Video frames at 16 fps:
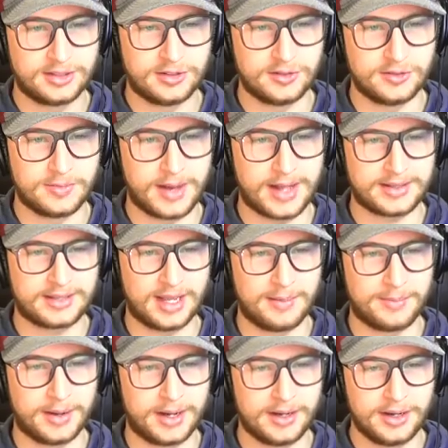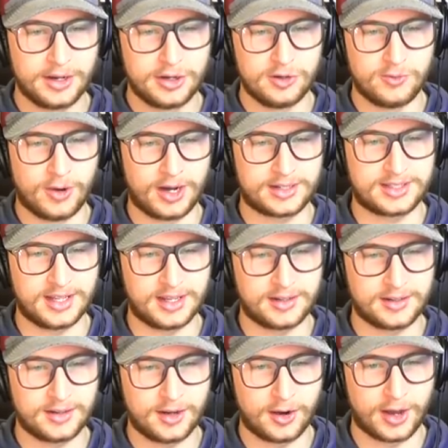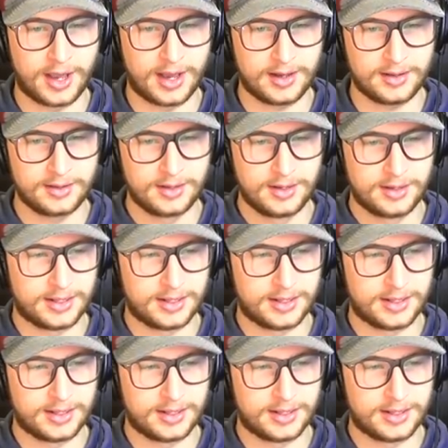To Matt Dumba, who walks in. Oh, yeah?